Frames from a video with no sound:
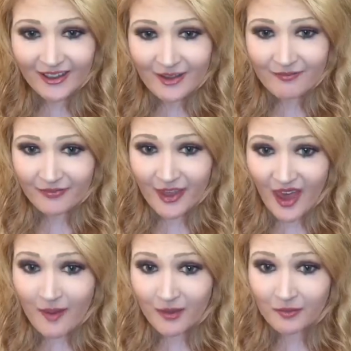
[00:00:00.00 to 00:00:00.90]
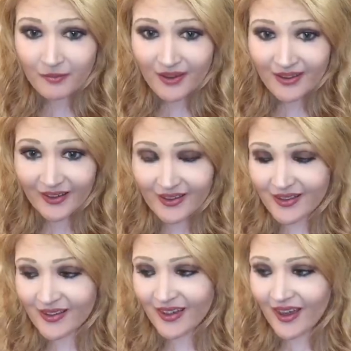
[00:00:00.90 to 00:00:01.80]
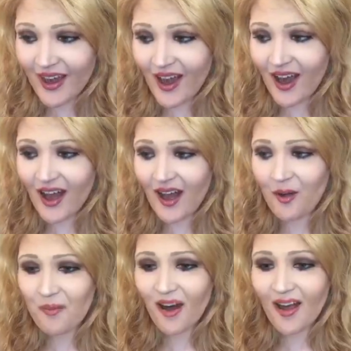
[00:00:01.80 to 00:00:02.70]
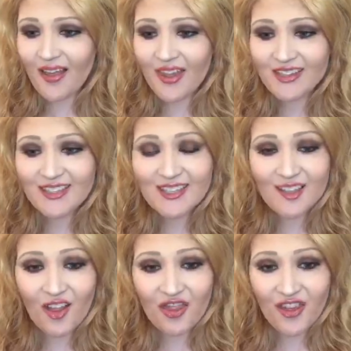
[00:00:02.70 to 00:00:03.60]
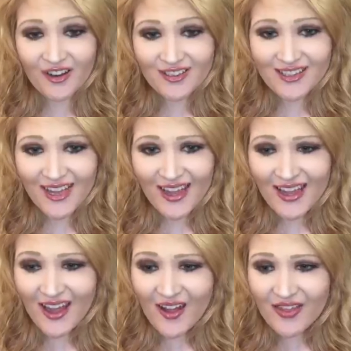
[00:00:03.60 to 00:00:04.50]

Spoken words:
they mean business. And they did this on Thursday.